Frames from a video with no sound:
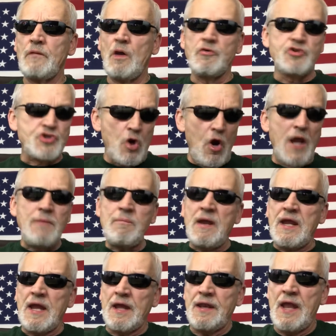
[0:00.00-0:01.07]
Join
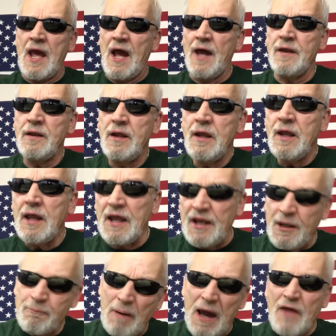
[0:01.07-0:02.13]
me in that.
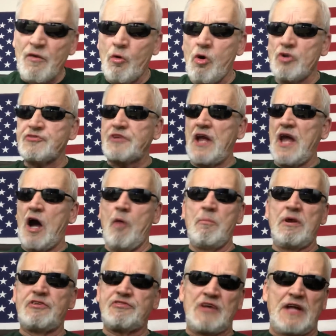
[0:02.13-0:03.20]
Anybody that wants to help
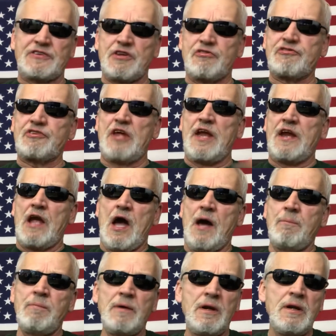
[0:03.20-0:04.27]
me set this thing
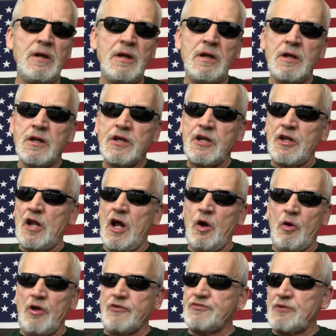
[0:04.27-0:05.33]
up,
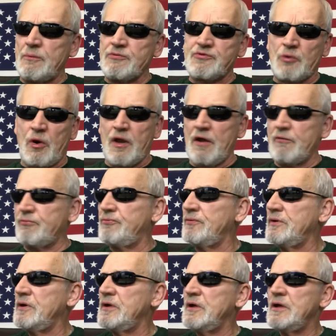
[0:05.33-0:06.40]
as some sort of
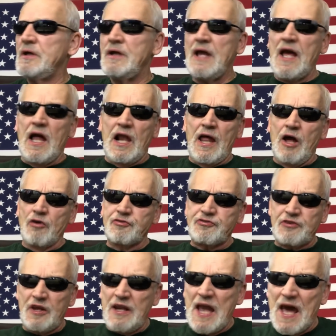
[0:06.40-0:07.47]

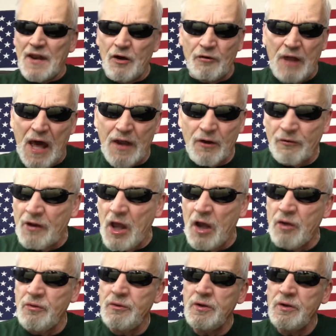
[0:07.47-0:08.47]
LLC, I don't know.